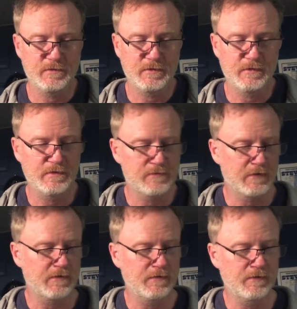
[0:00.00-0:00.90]
in this
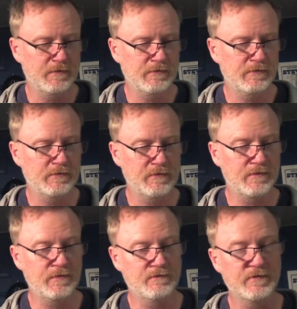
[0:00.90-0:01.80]
record,
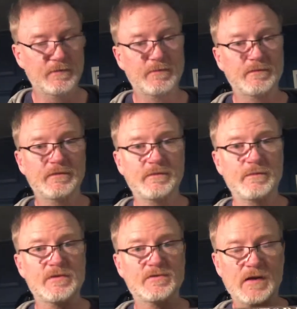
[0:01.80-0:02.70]
from
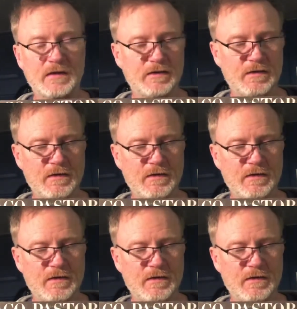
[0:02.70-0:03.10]
this track,